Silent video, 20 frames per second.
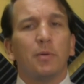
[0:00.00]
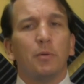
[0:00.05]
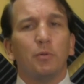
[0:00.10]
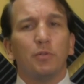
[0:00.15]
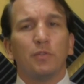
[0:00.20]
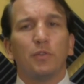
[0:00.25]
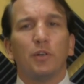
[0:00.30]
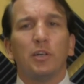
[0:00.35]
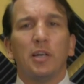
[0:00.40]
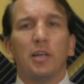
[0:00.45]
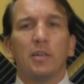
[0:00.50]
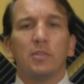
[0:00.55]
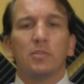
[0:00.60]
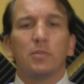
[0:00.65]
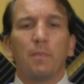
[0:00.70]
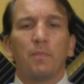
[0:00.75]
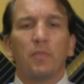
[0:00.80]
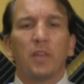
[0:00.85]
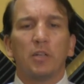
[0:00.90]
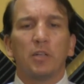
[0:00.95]
It was a very
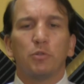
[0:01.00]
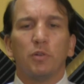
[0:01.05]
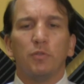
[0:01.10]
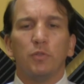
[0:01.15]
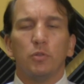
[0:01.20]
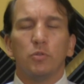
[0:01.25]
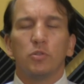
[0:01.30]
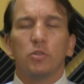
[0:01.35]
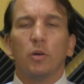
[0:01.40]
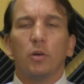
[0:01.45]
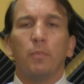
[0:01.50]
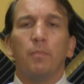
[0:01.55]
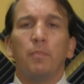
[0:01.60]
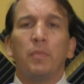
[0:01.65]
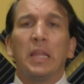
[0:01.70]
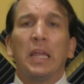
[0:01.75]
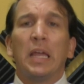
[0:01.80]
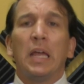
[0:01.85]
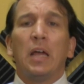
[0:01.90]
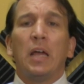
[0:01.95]
nice review. So
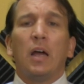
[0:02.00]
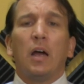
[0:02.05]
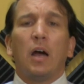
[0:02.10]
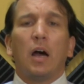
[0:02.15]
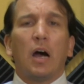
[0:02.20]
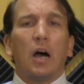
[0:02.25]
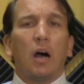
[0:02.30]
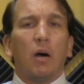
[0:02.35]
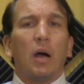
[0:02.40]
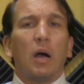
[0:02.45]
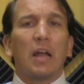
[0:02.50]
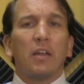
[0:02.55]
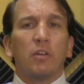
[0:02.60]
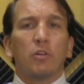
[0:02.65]
I